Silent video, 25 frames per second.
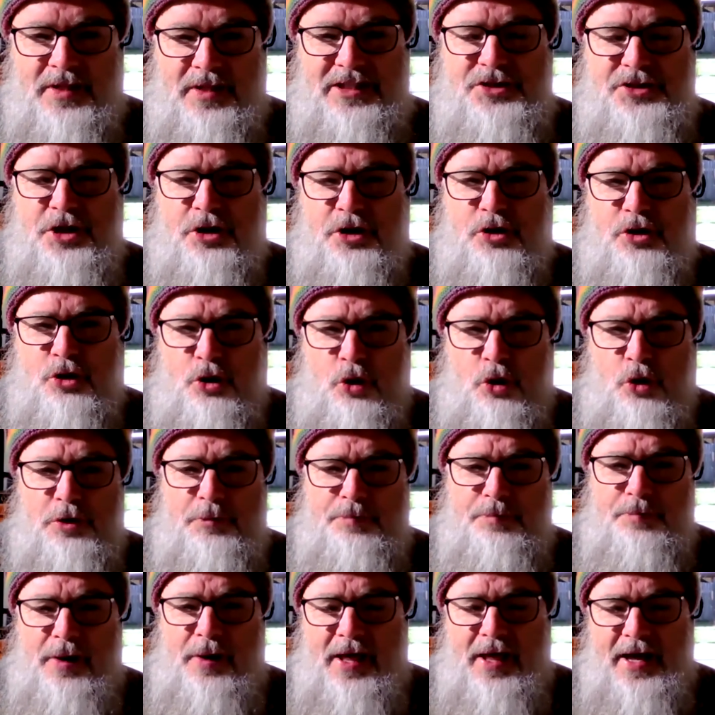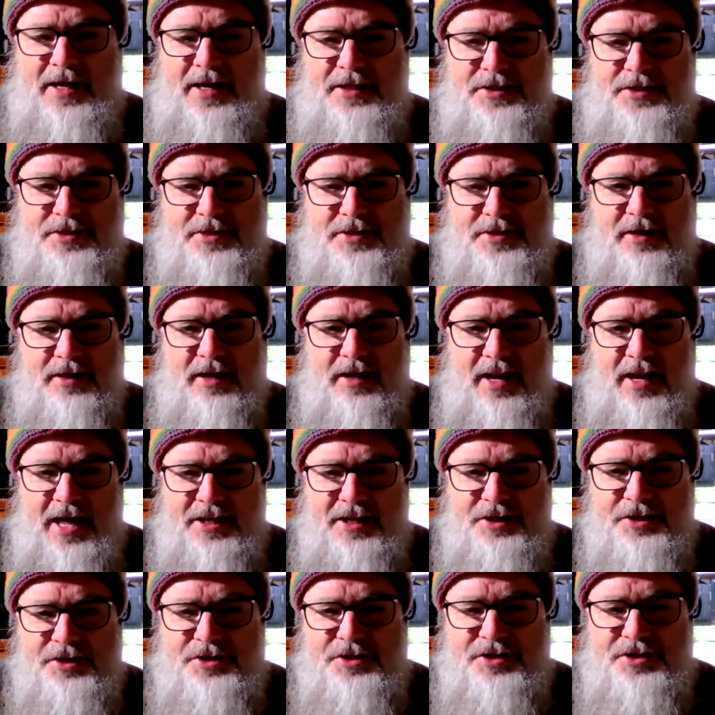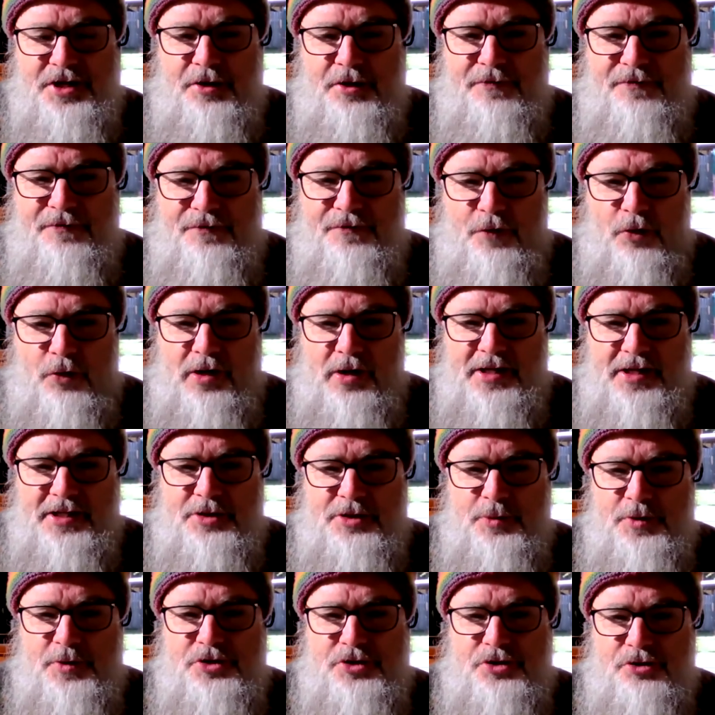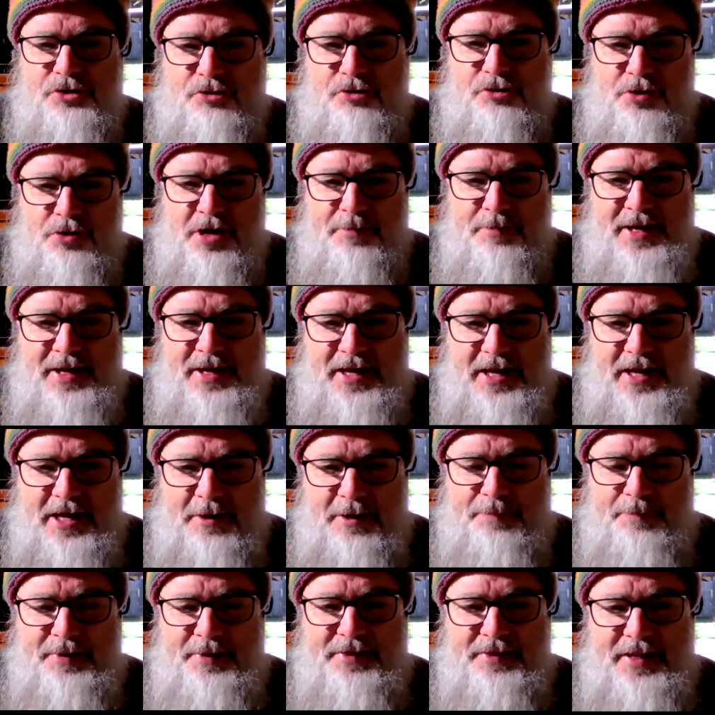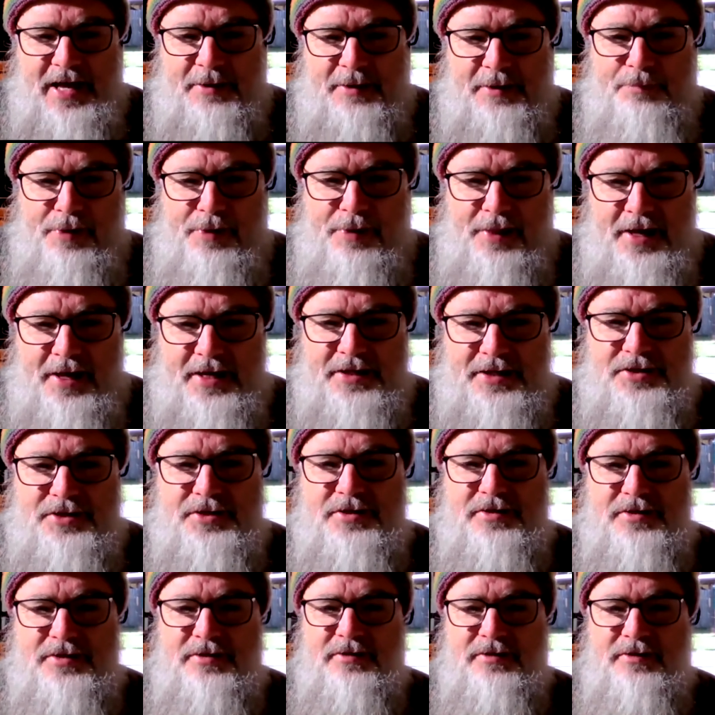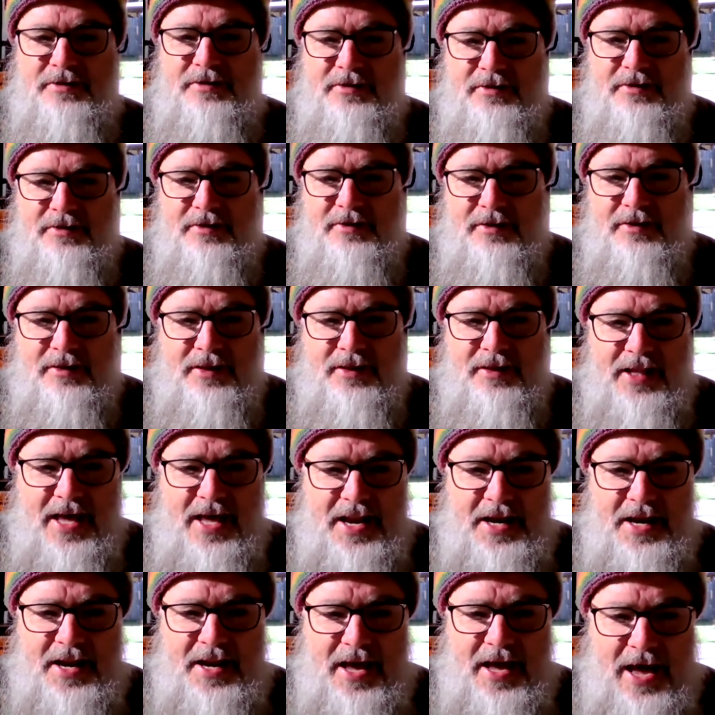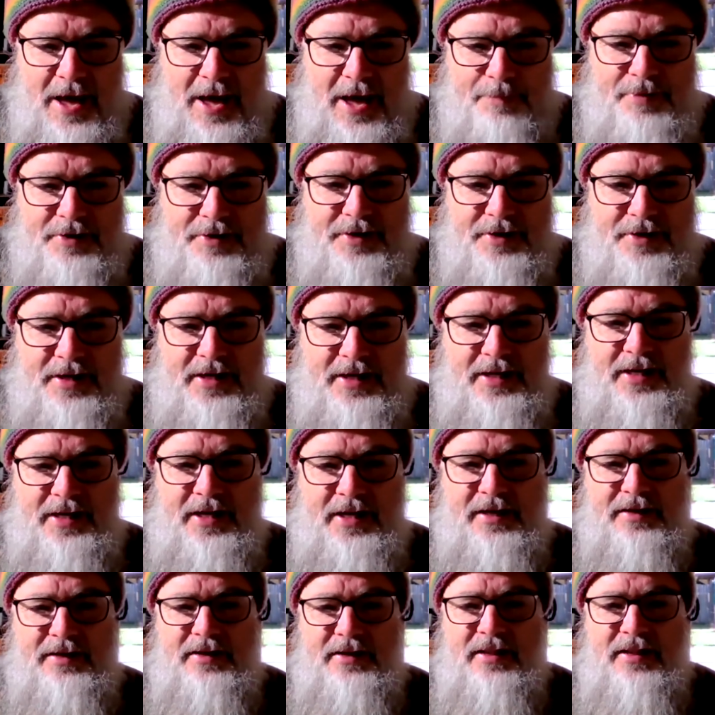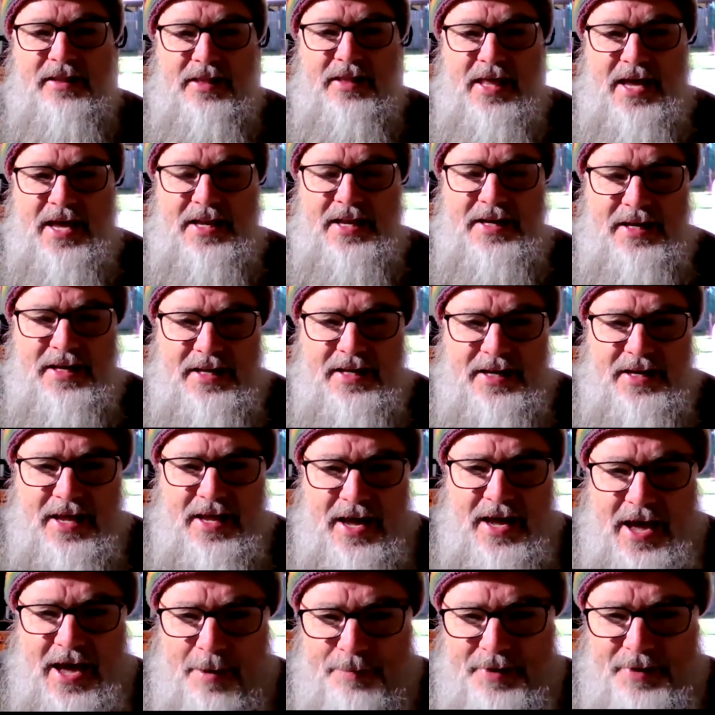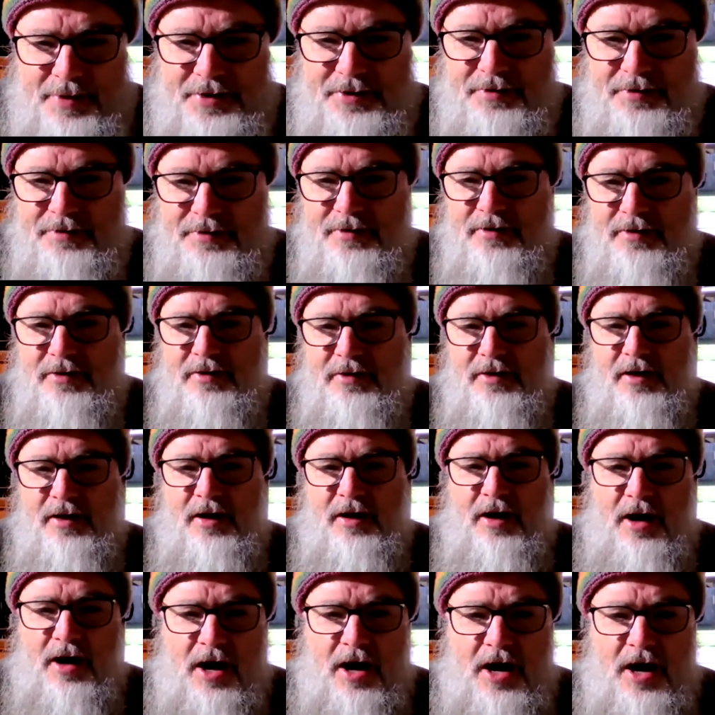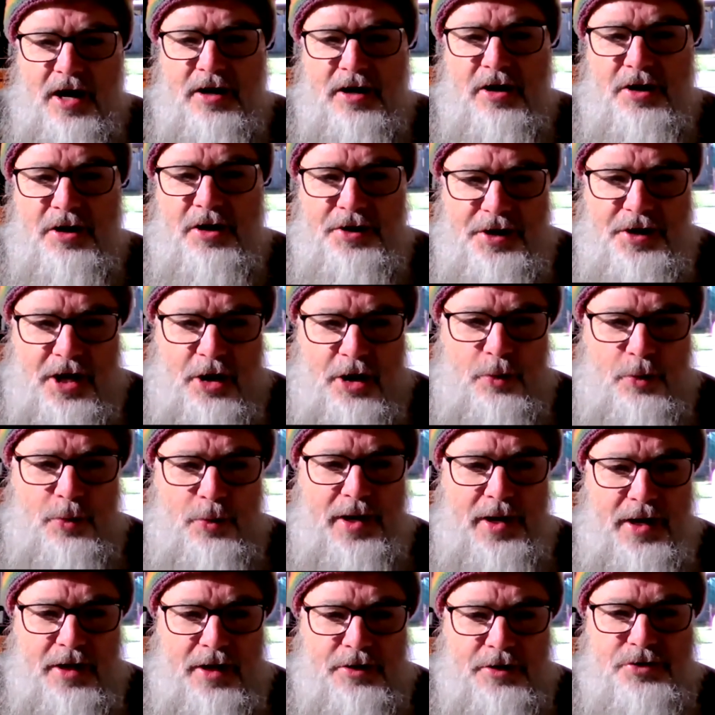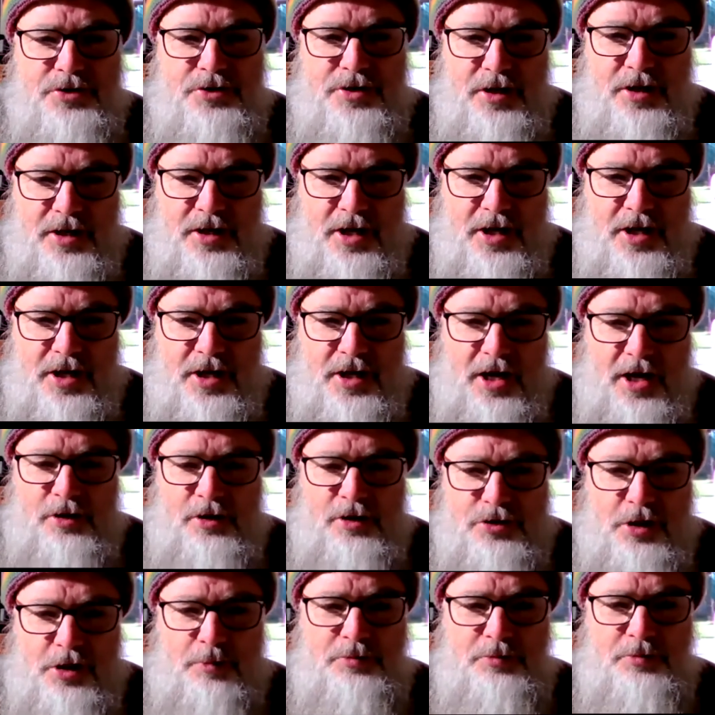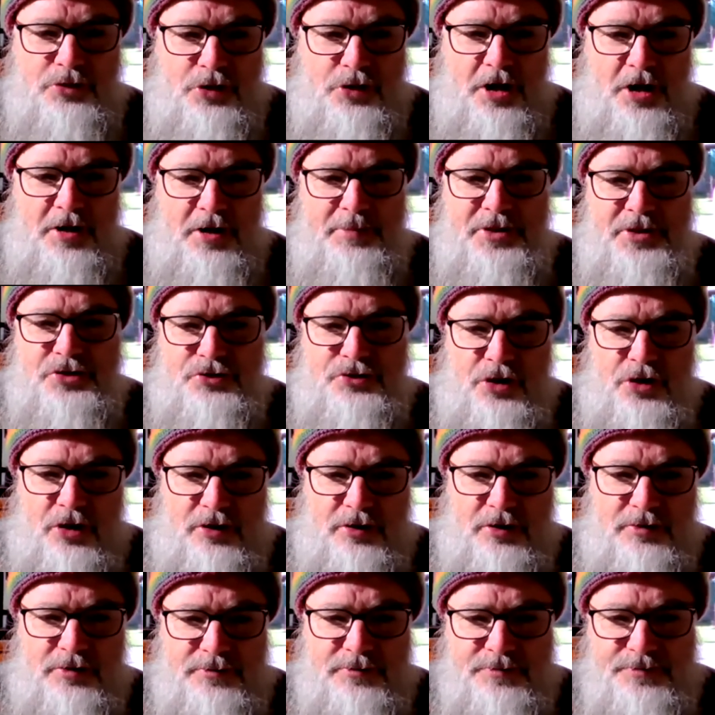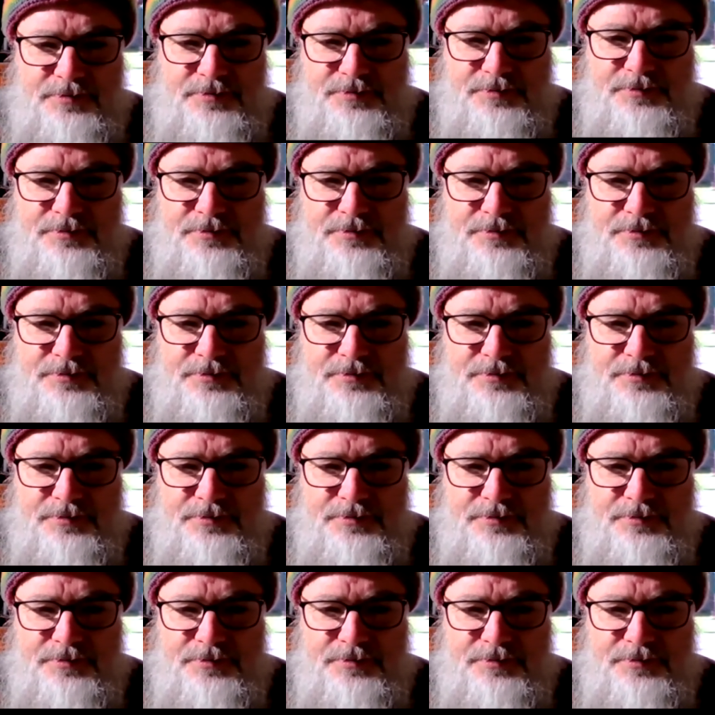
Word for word: That's a good place. Let yourself fall into a screaming heap in that place. Let it happen, Ida. Let it happen. I got nowhere else to go. Stop trying to be strong.